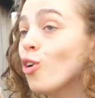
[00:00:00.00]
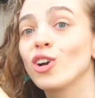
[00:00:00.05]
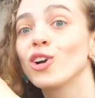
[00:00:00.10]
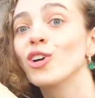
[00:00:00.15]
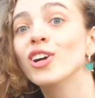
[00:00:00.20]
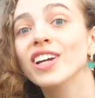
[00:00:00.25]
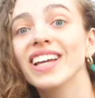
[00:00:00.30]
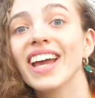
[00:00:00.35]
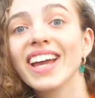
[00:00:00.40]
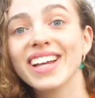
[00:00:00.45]

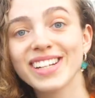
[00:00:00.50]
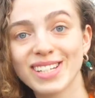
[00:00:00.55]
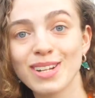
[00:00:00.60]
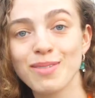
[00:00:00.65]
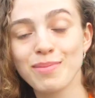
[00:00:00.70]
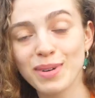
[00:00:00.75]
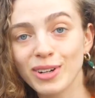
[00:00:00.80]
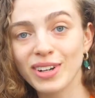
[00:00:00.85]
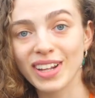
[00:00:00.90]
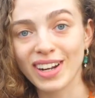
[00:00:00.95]
Created a
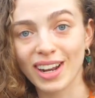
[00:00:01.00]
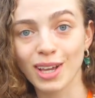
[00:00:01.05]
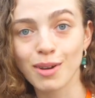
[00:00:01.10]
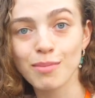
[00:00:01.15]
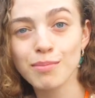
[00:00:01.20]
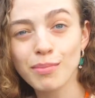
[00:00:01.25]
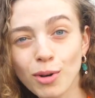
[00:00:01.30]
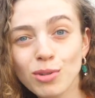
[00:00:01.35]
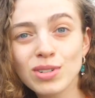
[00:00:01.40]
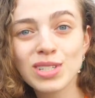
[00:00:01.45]
building, like a
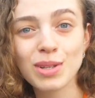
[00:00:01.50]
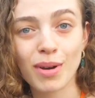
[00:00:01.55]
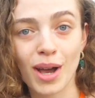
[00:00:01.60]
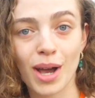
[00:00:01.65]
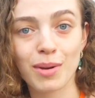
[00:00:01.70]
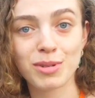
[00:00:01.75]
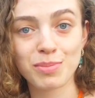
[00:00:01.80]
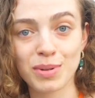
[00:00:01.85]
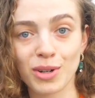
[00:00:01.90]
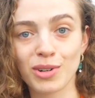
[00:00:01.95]

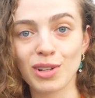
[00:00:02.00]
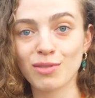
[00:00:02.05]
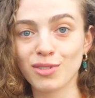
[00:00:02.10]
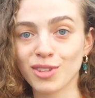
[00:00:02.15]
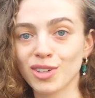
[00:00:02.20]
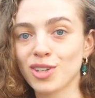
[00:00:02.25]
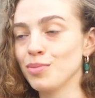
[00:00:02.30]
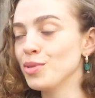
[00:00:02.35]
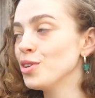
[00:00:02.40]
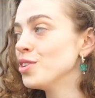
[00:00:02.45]
multi-purpose building for the
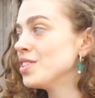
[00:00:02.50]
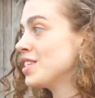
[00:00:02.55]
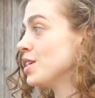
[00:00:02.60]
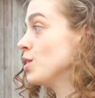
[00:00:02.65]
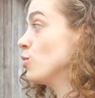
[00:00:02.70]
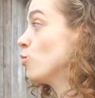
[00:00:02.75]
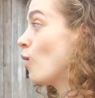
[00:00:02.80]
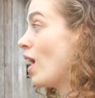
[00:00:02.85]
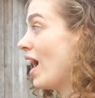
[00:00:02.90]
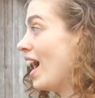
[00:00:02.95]
community
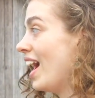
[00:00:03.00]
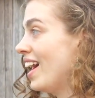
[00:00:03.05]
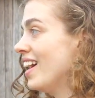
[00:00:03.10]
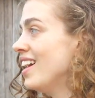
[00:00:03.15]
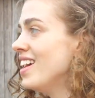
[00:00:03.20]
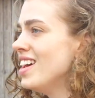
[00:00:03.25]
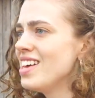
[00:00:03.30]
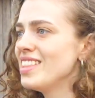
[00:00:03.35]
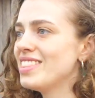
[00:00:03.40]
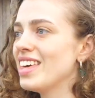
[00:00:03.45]
where
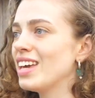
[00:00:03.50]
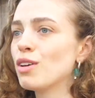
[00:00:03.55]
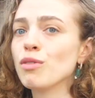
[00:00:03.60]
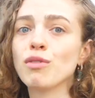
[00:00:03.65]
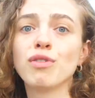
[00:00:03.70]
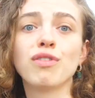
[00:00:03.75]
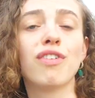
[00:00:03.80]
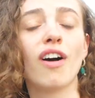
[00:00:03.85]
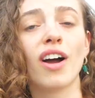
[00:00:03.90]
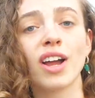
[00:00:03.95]
they can
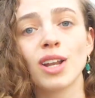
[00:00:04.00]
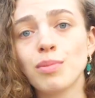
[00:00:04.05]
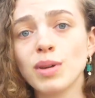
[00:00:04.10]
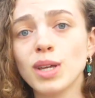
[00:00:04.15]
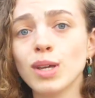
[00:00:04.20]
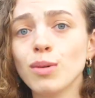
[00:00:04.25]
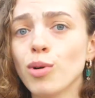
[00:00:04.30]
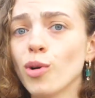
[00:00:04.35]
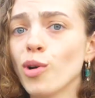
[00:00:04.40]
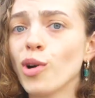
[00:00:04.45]
find
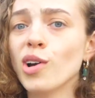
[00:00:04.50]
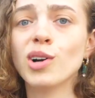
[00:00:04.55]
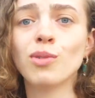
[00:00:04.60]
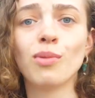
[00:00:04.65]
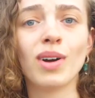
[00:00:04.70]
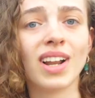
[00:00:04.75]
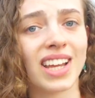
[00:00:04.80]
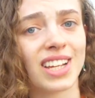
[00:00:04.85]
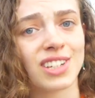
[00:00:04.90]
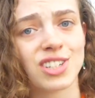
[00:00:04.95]
people who are
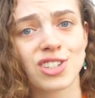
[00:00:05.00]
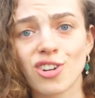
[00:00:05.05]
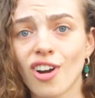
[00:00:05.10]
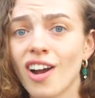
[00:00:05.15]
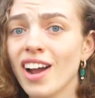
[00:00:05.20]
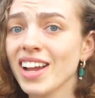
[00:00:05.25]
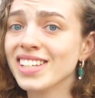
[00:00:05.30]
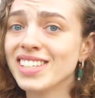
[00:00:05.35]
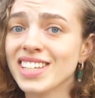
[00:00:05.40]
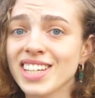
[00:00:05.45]
willing to try
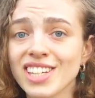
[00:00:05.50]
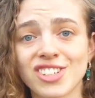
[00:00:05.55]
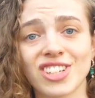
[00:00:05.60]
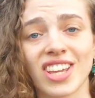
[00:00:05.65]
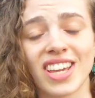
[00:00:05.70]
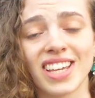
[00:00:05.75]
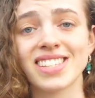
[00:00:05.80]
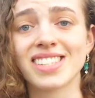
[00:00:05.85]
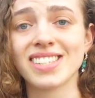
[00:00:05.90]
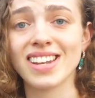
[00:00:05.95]
and teach
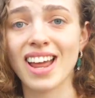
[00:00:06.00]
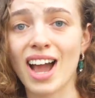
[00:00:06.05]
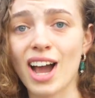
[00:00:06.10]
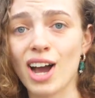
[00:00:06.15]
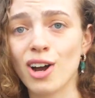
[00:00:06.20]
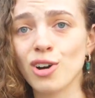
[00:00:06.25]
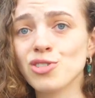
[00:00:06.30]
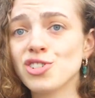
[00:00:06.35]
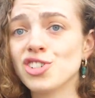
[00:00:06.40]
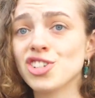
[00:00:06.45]
kids
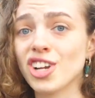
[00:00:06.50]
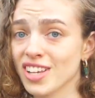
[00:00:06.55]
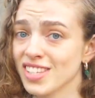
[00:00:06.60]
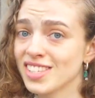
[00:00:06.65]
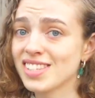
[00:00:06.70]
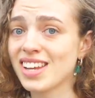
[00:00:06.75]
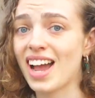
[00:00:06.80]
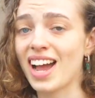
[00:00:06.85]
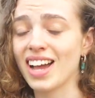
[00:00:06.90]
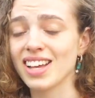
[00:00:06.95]
now just
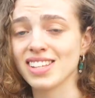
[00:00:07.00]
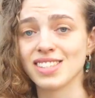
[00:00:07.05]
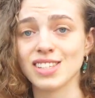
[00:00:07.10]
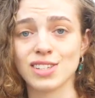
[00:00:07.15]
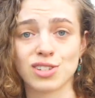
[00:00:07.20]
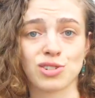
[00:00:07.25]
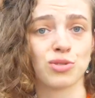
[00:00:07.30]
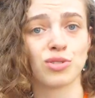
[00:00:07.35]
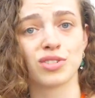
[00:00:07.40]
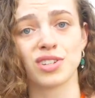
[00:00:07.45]
as this
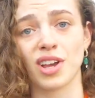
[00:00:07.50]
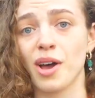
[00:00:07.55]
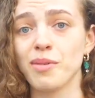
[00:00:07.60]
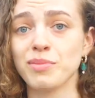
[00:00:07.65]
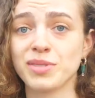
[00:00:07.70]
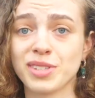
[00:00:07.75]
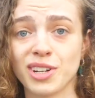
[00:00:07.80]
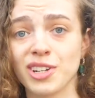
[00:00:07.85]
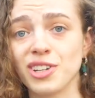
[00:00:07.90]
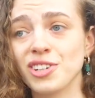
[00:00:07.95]
short-term
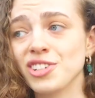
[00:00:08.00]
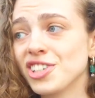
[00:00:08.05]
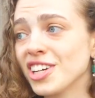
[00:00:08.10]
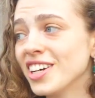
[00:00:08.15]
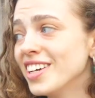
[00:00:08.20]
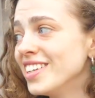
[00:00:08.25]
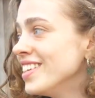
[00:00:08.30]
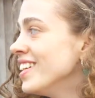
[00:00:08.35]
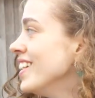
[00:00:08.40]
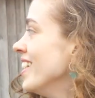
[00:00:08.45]

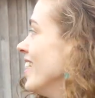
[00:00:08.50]
solution.